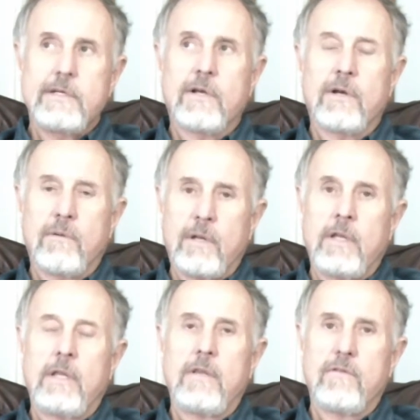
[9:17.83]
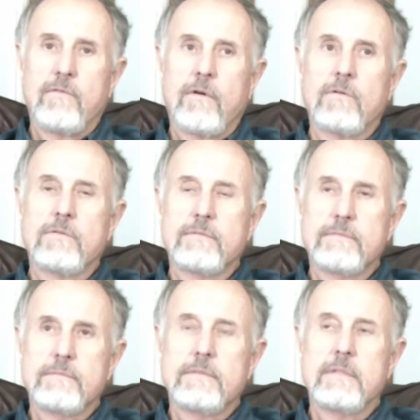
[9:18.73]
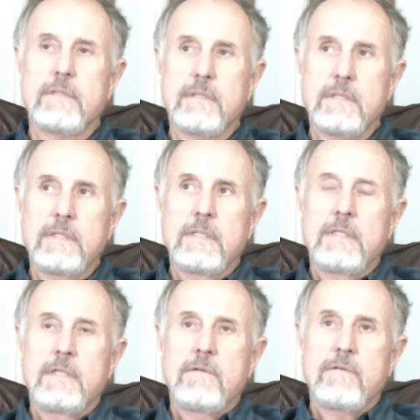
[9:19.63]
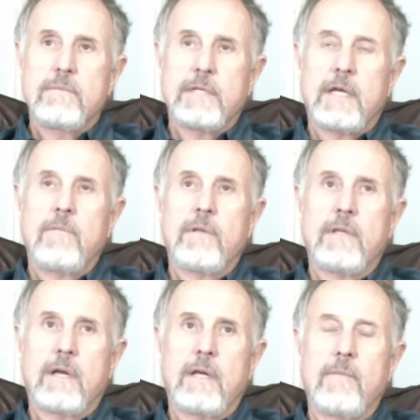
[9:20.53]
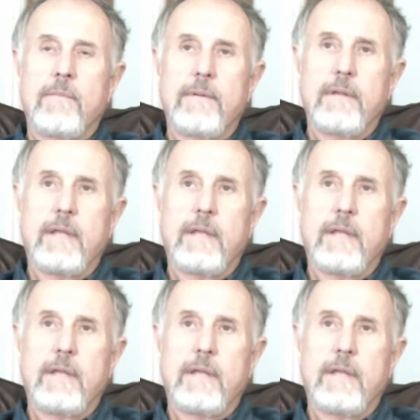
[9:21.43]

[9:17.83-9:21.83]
you're going to run into these folks from time to time,